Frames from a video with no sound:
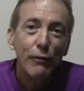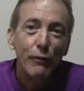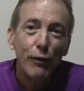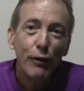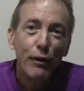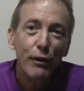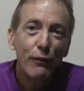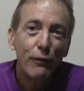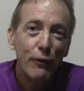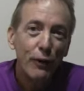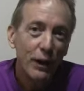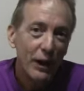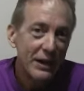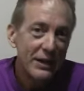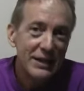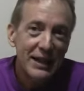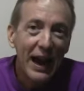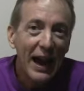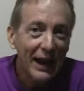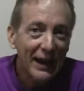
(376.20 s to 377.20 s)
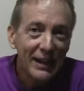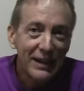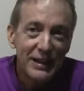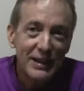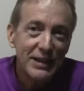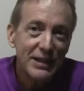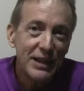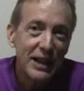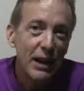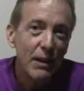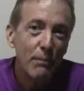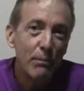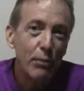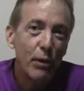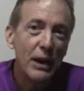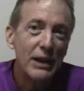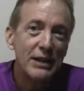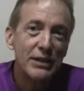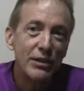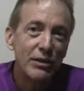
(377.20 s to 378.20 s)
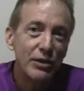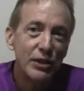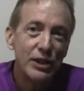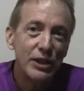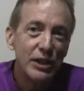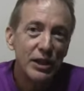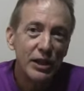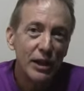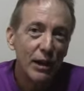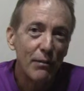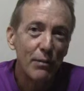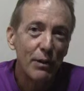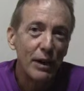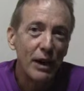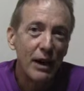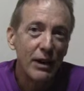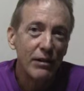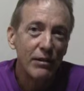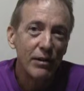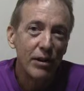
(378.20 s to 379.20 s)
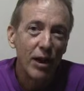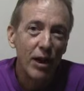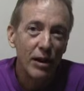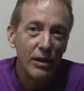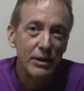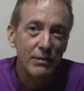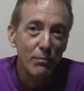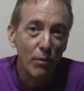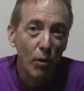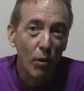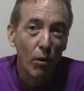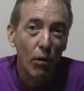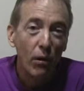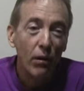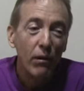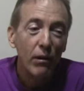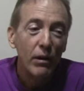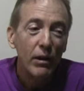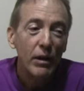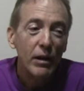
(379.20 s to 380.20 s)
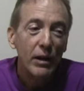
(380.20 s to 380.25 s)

for exactly the same price, or just a couple $100 more